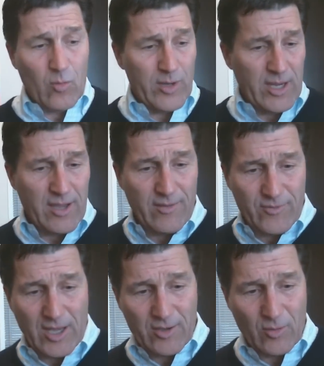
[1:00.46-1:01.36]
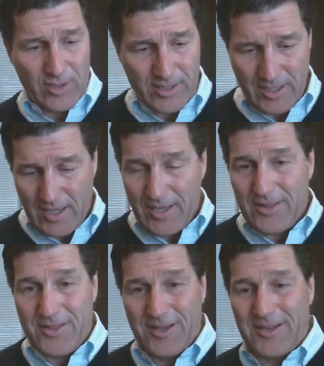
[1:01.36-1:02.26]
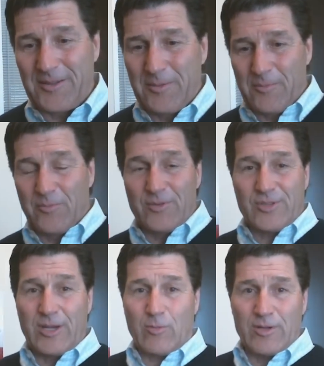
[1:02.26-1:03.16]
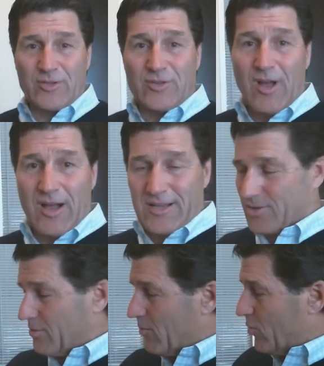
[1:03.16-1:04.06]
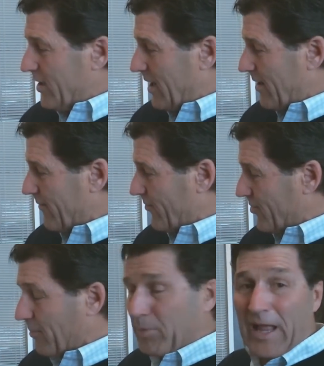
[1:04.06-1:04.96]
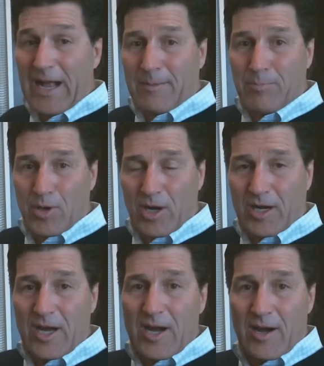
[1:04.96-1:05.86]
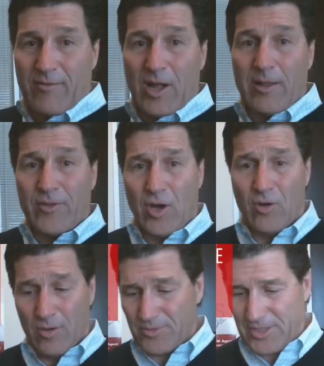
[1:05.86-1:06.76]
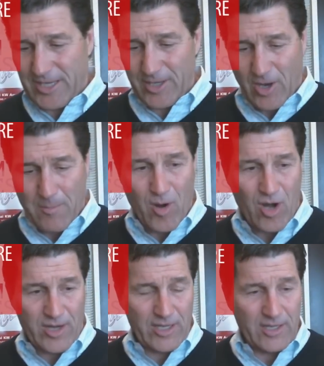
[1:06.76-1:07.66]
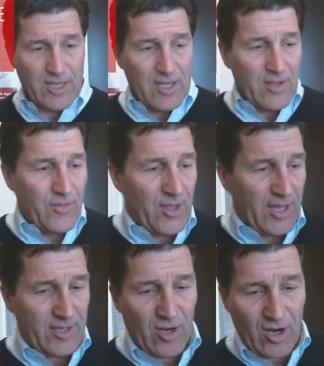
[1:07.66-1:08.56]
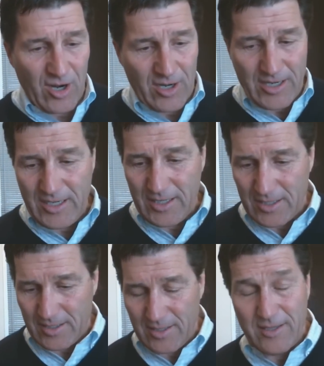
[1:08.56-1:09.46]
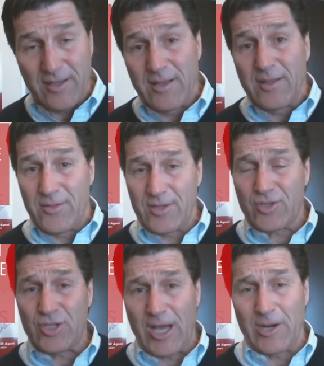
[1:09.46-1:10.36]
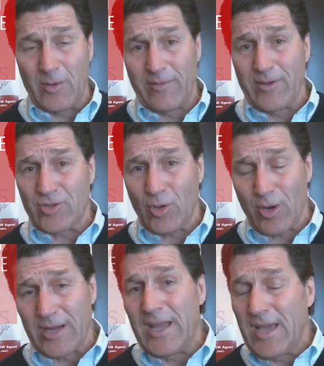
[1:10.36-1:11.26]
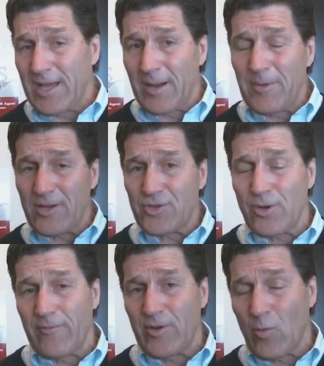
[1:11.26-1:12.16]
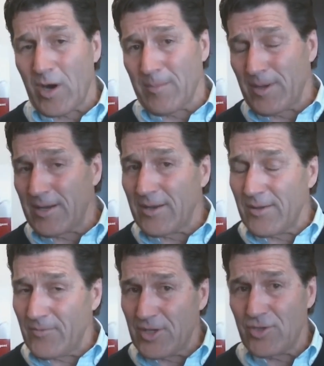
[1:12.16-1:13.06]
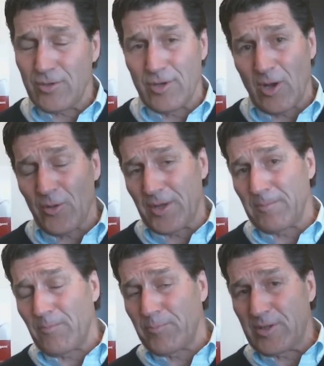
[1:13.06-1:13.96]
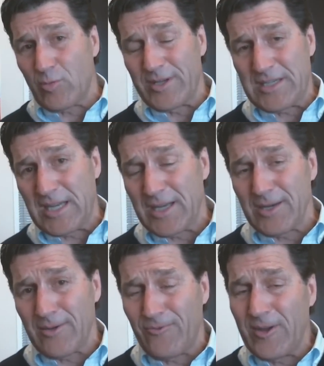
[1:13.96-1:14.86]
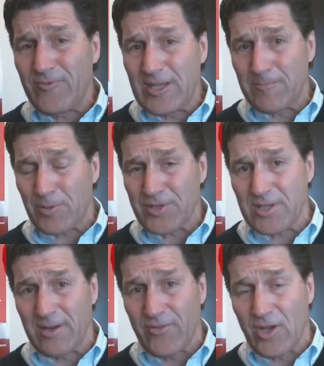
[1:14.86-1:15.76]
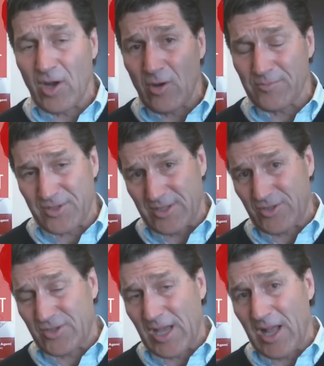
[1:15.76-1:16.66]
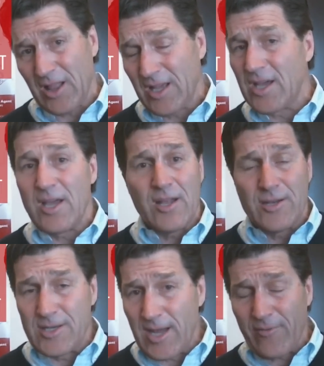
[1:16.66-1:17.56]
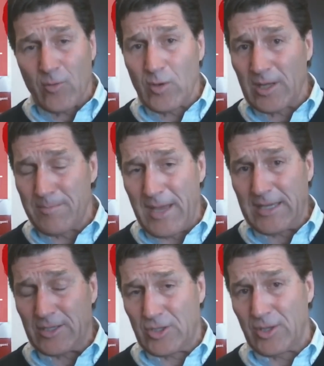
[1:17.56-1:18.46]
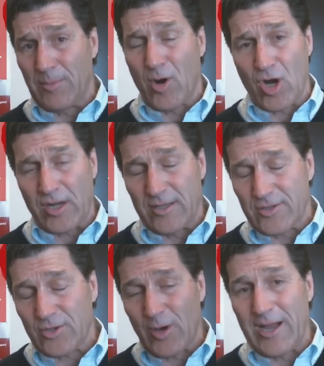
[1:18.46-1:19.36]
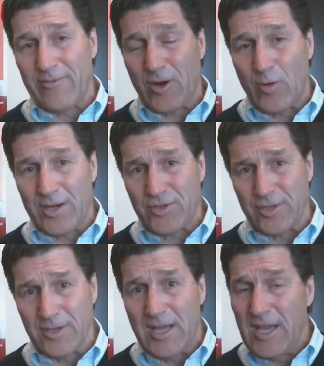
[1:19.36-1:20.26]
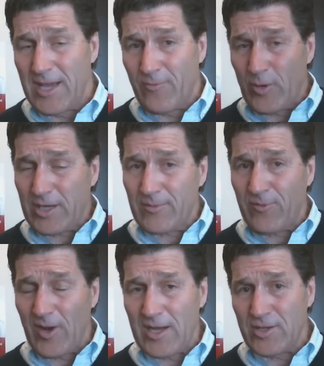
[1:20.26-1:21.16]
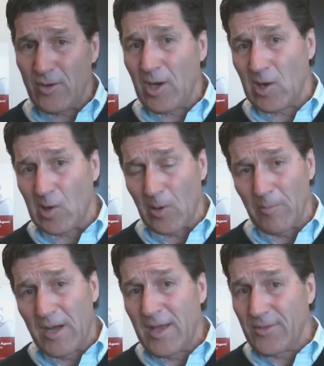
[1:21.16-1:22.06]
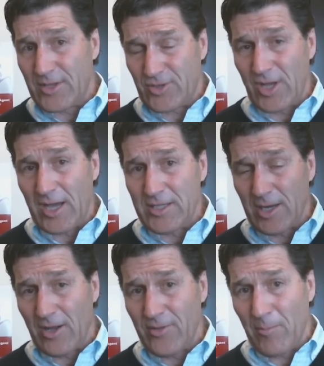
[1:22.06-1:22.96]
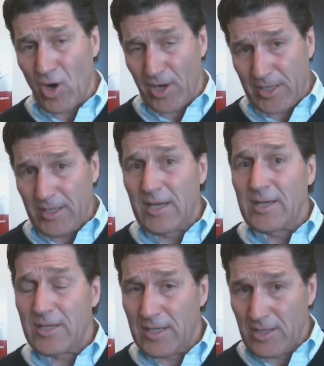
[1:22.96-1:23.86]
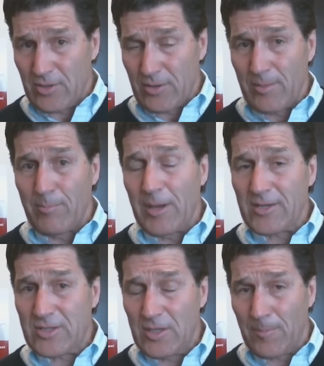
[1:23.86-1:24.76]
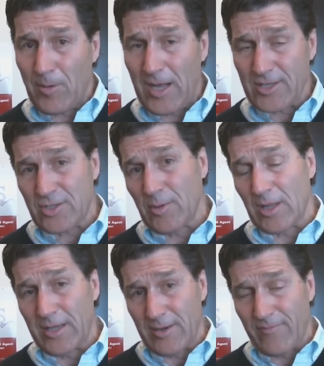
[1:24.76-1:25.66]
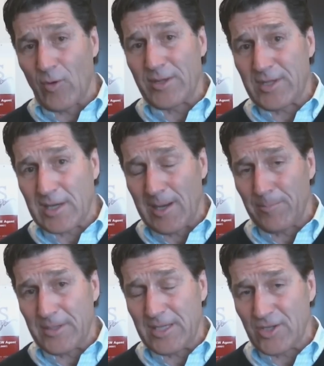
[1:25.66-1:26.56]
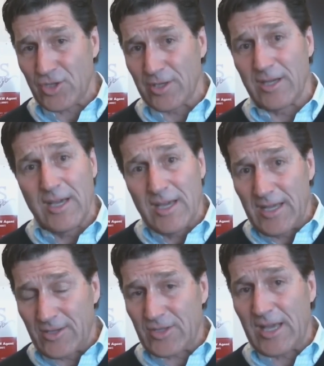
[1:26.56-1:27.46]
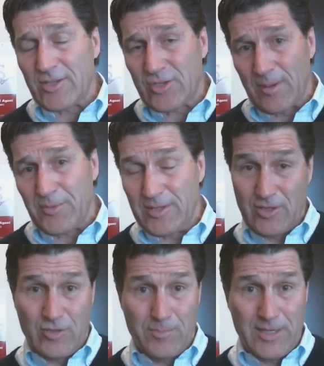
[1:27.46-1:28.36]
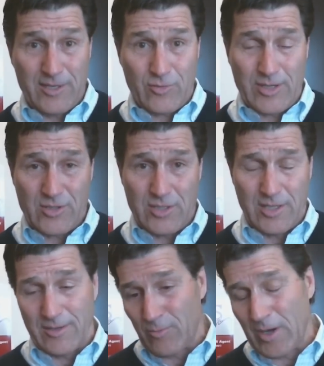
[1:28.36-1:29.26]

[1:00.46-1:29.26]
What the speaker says: We have not only the secret sauce, we have the black book of all of the homes in our market that are in this shadow inventory. And I'm not sure if you're aware, but did you know that between 10 to 15% of the homes that sell never really make it to the market? So I have a question. If we could find you a home that's not yet on the market to get you the best deal possible and avoid the competition, is that something that you'd be interested in?